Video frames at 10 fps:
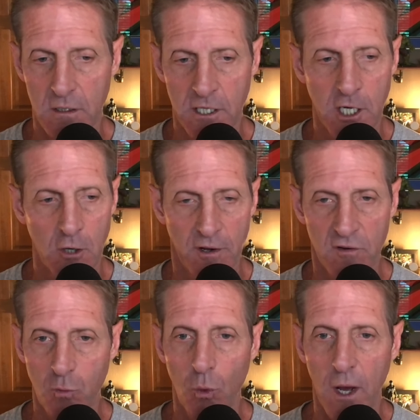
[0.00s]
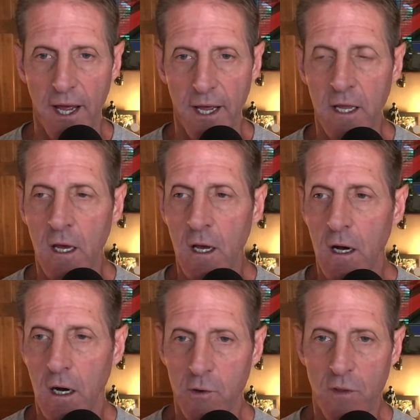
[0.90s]
curious way
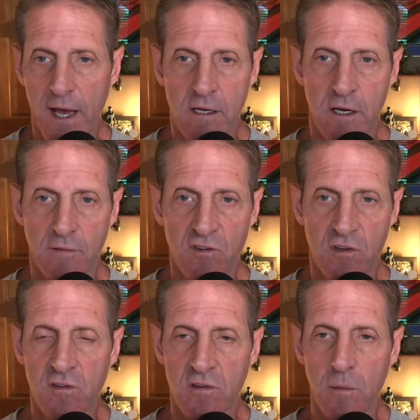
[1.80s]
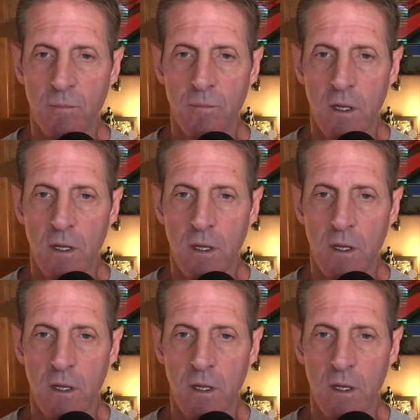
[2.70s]
under that kind of system.